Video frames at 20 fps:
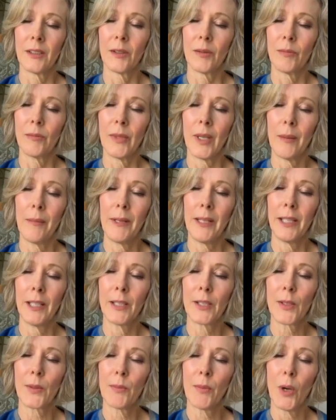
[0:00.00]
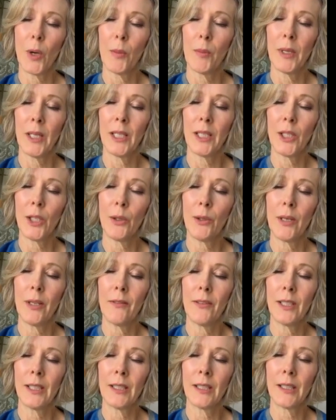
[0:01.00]
Maybe in this moment you
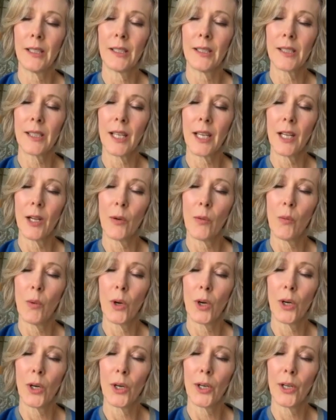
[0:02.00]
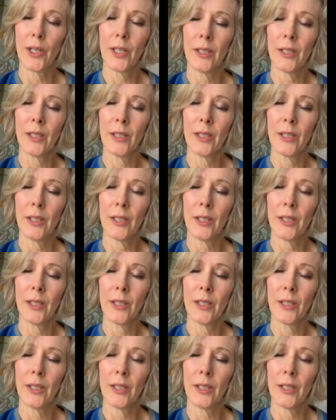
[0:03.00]
even say a word